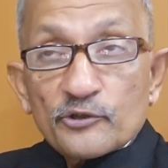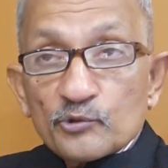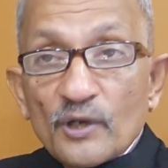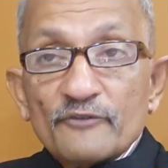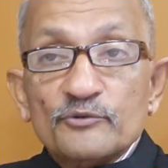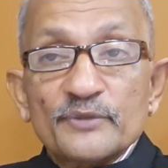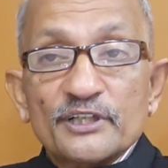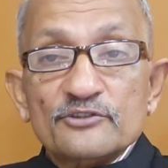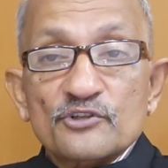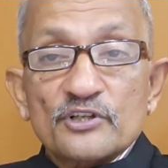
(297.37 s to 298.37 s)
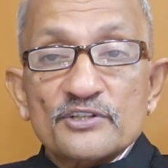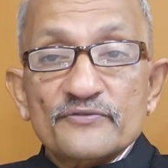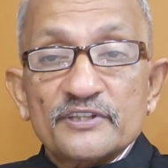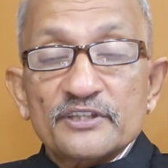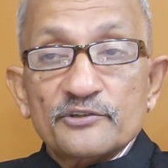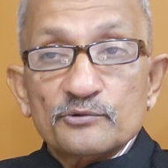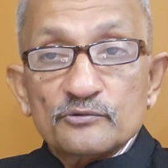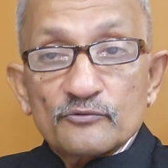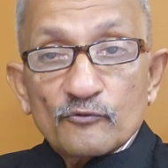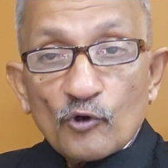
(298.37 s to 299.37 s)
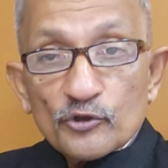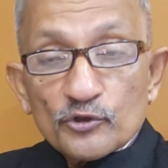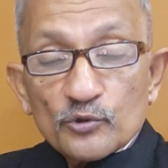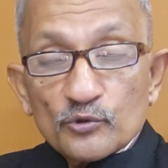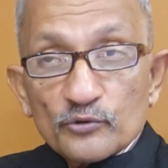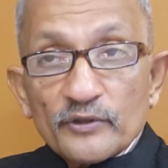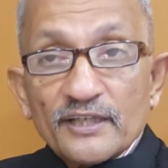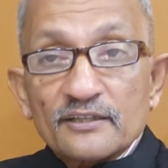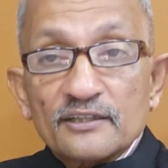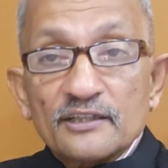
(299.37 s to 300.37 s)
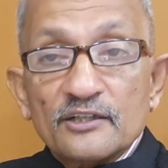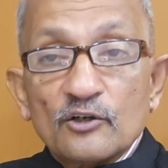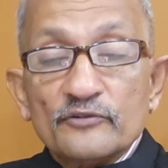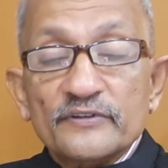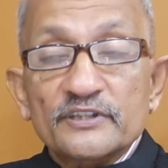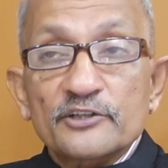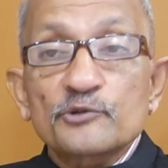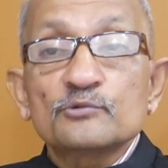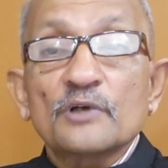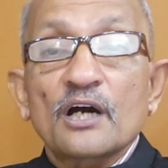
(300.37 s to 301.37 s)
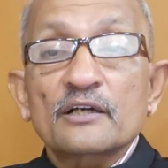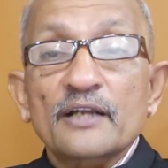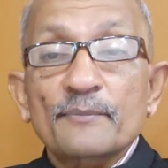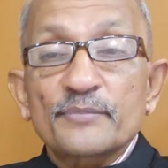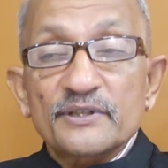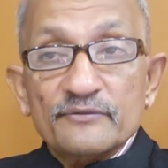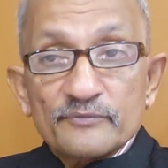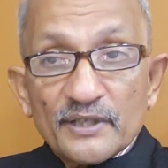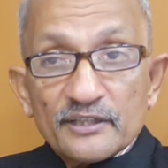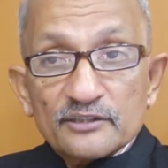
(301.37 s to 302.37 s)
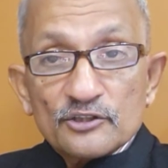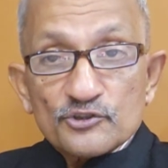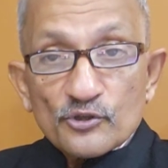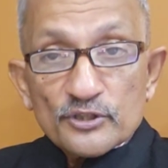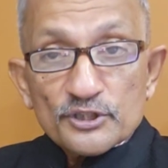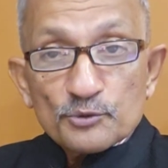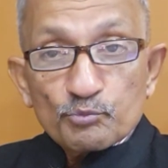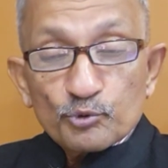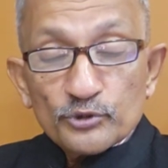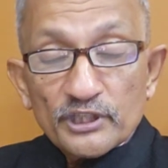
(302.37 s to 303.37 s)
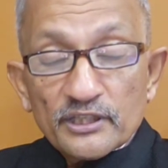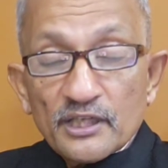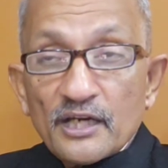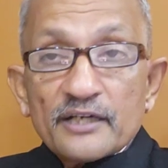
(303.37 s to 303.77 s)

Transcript: you have to make a choice whether you want to go to Kerala or whether you are happy making the choice in Pune,